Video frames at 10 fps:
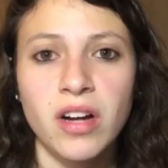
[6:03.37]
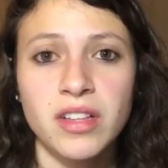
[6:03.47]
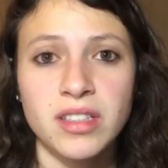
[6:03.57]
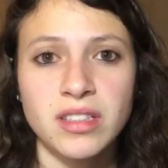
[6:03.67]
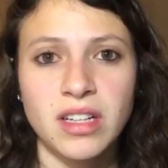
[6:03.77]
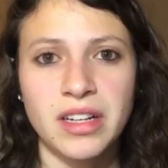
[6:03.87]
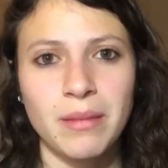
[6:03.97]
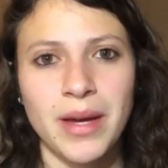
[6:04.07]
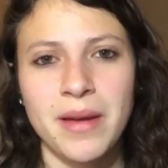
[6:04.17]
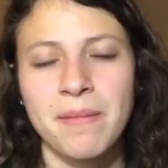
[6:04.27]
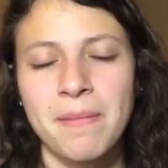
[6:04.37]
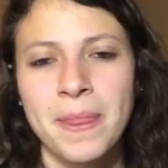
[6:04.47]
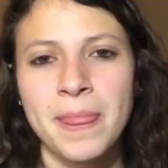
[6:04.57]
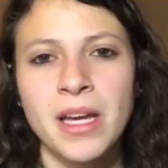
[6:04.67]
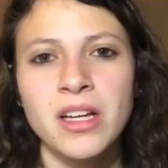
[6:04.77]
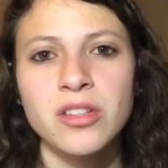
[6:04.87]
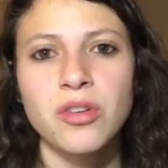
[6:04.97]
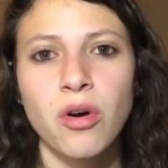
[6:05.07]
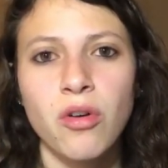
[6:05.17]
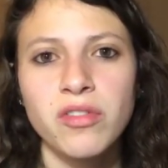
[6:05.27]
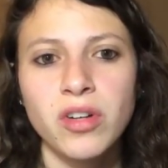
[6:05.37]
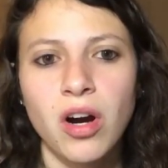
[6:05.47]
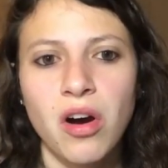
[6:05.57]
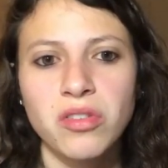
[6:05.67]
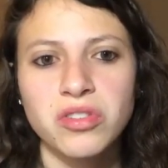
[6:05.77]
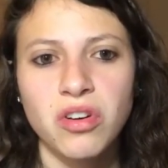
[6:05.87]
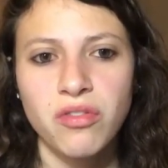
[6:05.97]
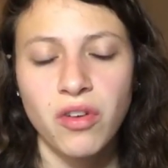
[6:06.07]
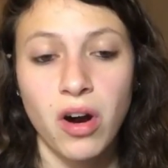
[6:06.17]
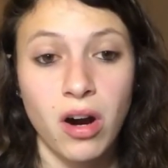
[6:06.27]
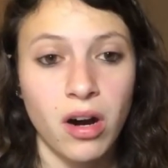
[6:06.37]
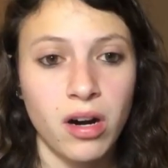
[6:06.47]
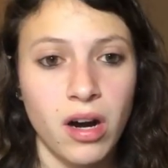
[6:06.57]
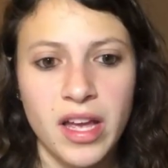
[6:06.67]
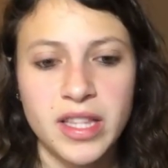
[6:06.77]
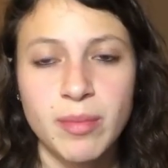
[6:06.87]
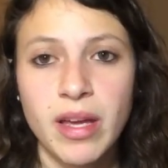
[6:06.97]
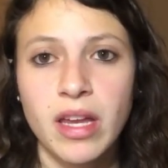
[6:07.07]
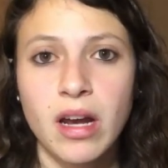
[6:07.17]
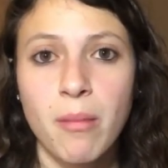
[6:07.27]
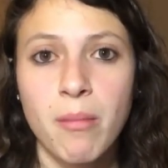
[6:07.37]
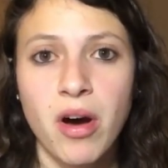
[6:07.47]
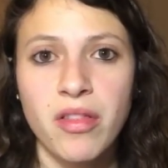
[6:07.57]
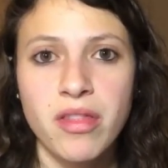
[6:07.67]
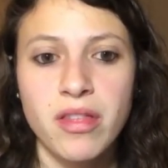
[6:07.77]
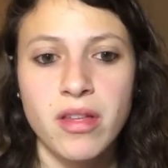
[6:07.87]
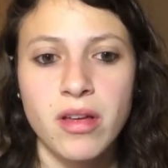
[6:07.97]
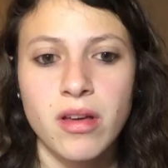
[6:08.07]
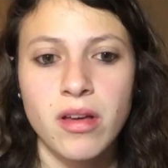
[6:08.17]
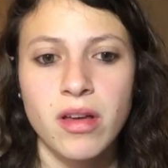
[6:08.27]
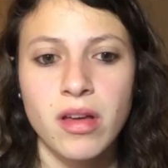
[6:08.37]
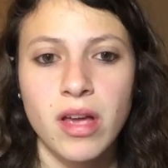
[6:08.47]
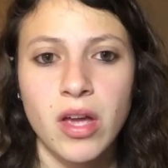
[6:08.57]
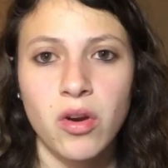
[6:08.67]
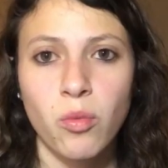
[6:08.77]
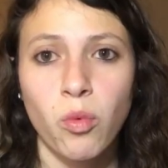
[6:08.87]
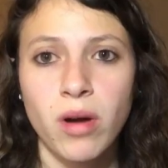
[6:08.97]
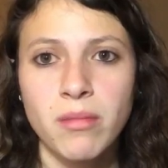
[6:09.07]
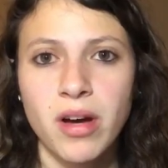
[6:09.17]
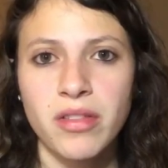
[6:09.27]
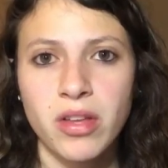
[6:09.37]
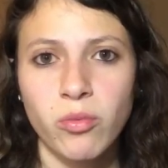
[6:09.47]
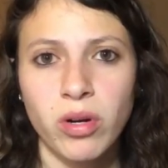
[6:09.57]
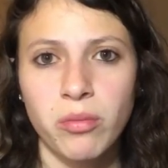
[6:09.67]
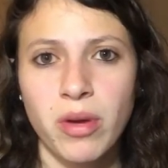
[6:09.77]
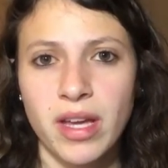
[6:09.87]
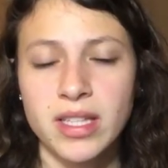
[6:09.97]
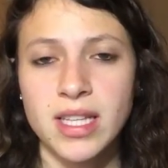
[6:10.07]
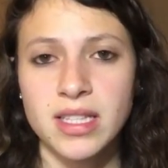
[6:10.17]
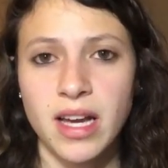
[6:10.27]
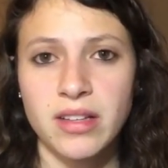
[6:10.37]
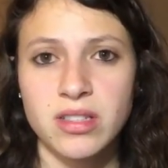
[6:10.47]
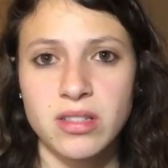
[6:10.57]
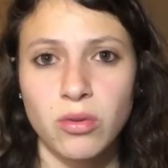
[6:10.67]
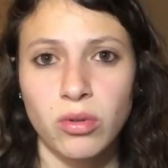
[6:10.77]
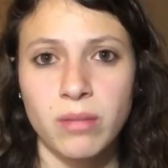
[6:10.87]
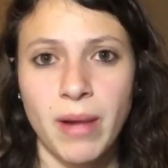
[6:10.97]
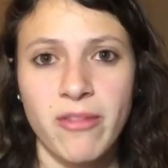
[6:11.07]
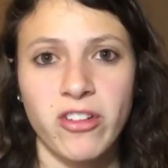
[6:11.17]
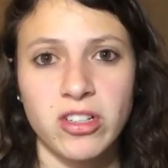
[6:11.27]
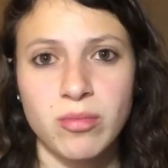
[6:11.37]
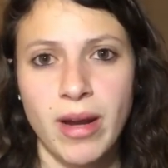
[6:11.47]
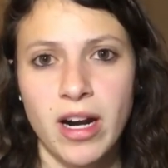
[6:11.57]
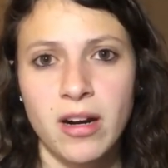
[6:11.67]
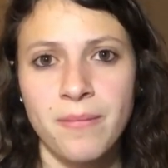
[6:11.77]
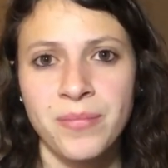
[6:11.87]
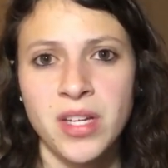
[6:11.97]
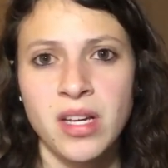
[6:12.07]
This is on eBay. So overall, so far, it's been 1 month and 1 week since I sold my first pair.